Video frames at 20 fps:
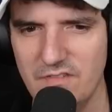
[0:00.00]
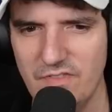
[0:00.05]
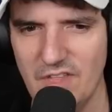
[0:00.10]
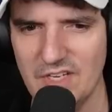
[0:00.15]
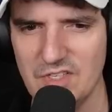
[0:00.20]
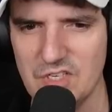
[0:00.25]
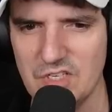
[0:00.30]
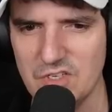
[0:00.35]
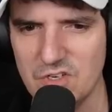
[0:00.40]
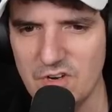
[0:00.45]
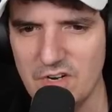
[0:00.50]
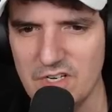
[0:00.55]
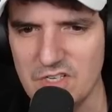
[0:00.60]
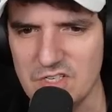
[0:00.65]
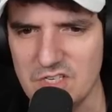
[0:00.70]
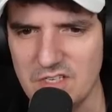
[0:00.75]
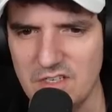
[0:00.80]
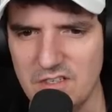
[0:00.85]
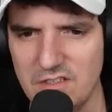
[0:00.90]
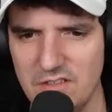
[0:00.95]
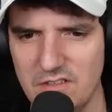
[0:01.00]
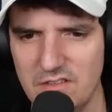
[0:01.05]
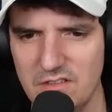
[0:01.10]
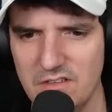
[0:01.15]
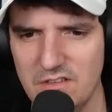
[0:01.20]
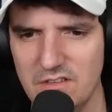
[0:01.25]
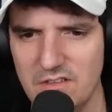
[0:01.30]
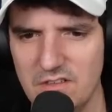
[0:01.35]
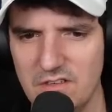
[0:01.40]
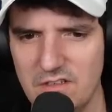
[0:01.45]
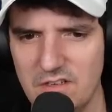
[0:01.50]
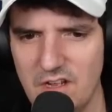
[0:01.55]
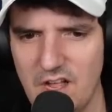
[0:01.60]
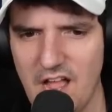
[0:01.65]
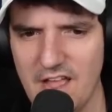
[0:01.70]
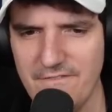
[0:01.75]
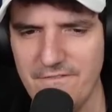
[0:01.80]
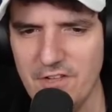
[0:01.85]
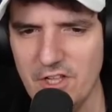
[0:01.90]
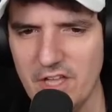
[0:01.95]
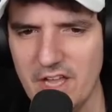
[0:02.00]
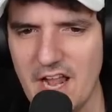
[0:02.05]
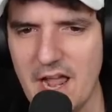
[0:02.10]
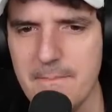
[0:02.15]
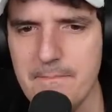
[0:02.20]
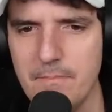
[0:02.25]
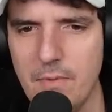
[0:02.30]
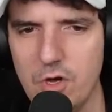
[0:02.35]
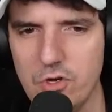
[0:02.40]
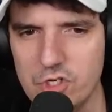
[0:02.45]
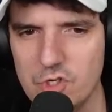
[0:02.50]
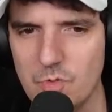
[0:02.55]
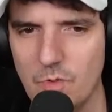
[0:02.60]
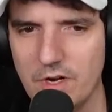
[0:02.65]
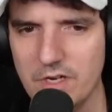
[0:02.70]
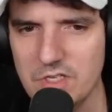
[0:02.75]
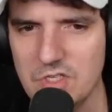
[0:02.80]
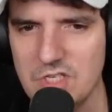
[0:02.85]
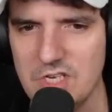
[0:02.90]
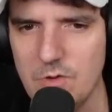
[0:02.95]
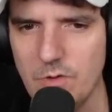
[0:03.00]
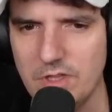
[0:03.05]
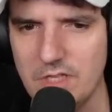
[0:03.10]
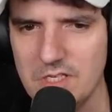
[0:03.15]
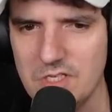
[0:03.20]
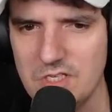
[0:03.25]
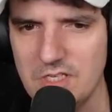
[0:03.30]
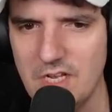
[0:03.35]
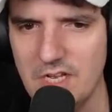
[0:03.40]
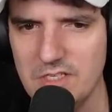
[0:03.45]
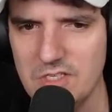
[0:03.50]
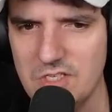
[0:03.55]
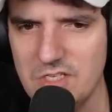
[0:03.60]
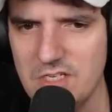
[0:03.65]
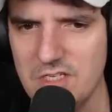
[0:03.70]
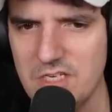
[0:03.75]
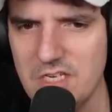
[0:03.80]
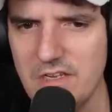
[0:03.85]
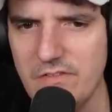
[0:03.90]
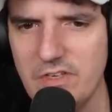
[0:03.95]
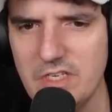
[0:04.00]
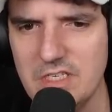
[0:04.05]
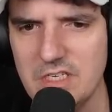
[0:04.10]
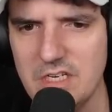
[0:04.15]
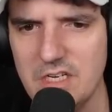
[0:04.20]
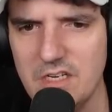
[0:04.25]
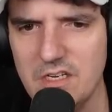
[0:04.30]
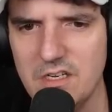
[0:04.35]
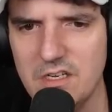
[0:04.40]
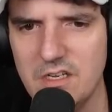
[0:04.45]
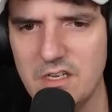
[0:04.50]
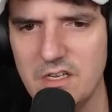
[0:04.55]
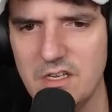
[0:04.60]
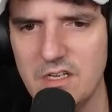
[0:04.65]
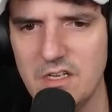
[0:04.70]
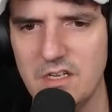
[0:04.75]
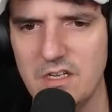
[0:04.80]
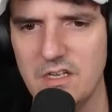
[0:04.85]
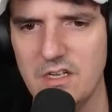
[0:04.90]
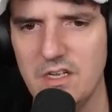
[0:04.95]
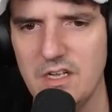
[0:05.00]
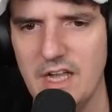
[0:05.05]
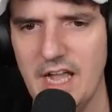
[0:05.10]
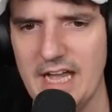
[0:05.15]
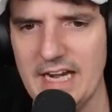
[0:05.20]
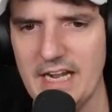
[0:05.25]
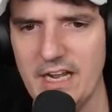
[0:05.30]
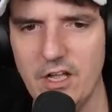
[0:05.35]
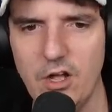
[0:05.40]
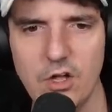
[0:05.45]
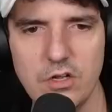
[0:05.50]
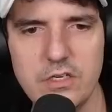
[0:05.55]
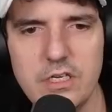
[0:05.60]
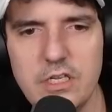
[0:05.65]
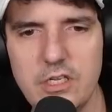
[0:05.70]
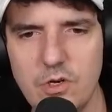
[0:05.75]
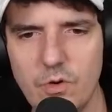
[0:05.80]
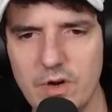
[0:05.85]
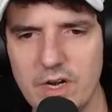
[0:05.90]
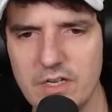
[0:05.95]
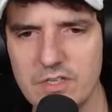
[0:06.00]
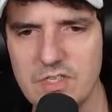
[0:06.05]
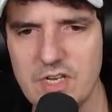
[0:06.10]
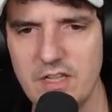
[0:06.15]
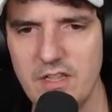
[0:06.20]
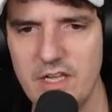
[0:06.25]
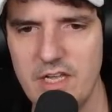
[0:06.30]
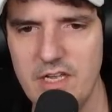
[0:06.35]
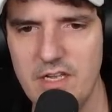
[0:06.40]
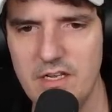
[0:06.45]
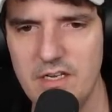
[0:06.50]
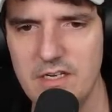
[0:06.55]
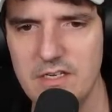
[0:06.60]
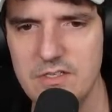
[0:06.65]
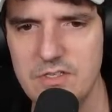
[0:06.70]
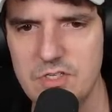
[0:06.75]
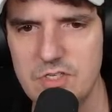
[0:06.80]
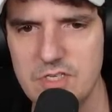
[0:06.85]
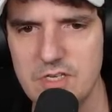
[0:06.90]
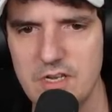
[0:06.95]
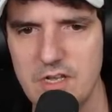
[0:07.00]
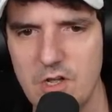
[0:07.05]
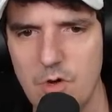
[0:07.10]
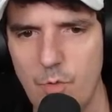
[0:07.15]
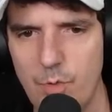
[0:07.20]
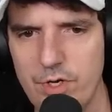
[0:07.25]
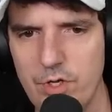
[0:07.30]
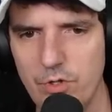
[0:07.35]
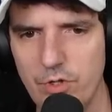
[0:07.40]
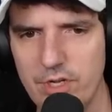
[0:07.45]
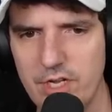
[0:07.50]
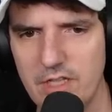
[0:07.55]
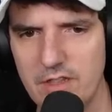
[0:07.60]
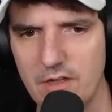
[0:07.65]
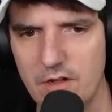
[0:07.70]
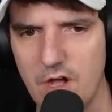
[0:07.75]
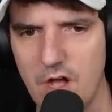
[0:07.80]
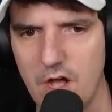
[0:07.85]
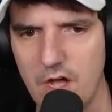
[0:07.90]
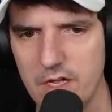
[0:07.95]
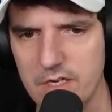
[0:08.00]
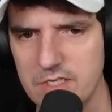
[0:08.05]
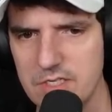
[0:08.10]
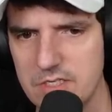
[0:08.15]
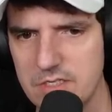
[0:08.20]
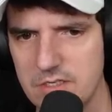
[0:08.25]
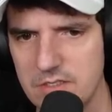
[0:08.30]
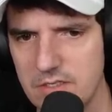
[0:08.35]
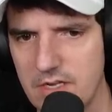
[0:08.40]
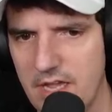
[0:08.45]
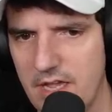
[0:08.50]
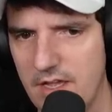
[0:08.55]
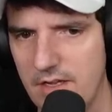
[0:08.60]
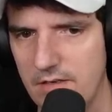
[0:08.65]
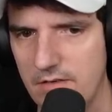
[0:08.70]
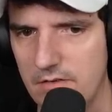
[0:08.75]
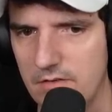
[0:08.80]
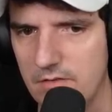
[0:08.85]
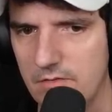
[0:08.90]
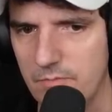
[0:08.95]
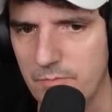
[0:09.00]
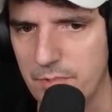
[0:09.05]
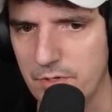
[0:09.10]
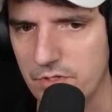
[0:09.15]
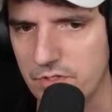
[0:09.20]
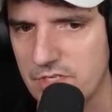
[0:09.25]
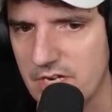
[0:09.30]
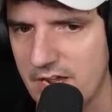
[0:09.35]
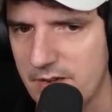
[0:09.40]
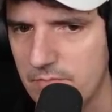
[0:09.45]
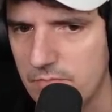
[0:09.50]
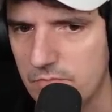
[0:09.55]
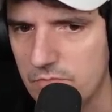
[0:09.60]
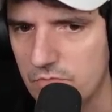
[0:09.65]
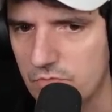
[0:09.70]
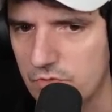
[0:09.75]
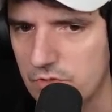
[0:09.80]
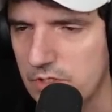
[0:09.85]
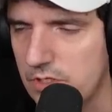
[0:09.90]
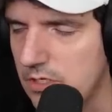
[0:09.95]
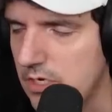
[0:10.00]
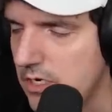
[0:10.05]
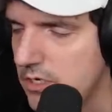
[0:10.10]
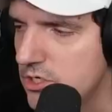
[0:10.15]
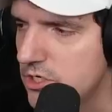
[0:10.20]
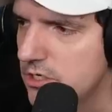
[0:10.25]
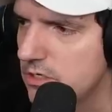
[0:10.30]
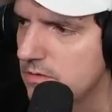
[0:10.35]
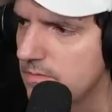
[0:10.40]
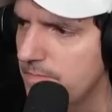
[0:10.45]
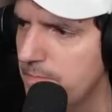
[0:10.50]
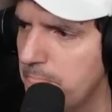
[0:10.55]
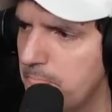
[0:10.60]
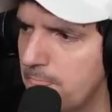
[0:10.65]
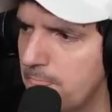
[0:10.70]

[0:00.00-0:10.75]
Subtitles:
That's interesting. I feel like I most want to see what this does to TVT. And you know what else I like is, when you look at the cost and build time reduction,